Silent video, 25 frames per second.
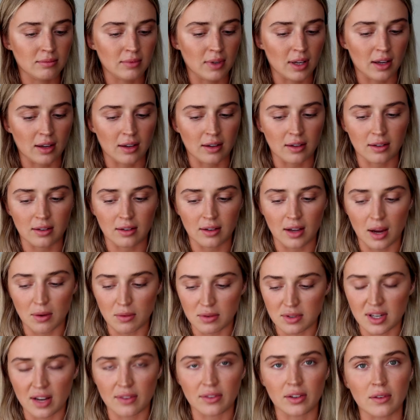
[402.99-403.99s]
And I
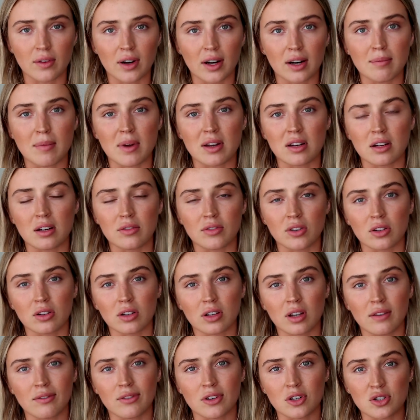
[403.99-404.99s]
would definitely recommend it if you're
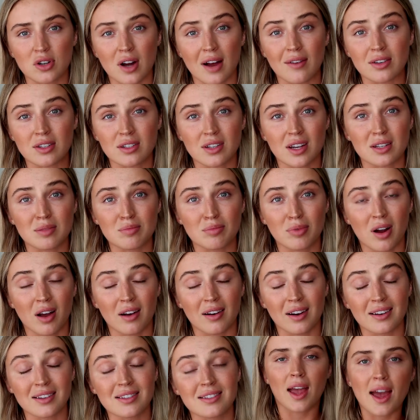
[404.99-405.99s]
looking for travel size
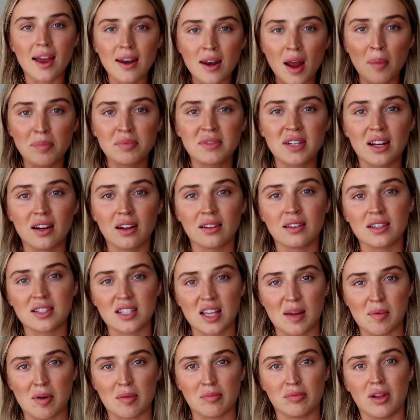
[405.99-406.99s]
products. An update on the
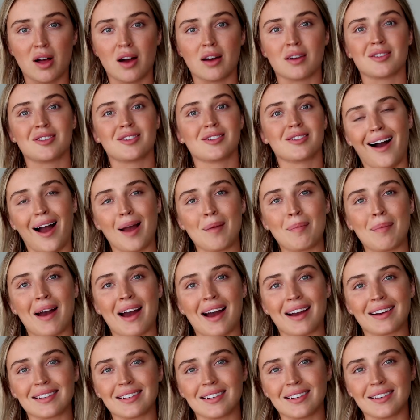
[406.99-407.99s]
summer blush. I
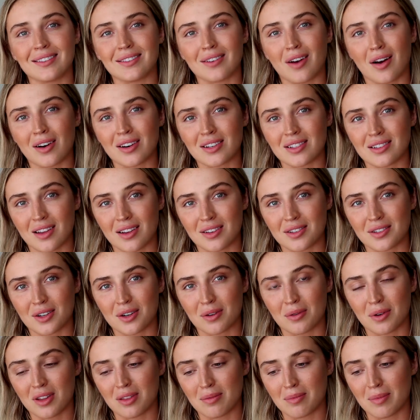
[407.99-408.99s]
packed NARS
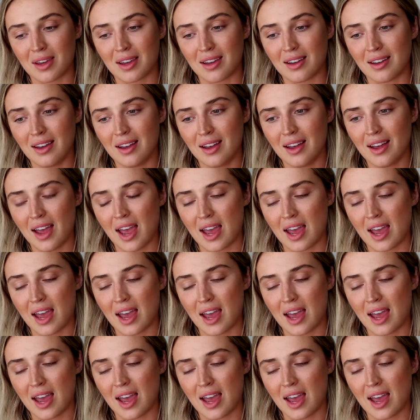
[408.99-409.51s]
Luster with me.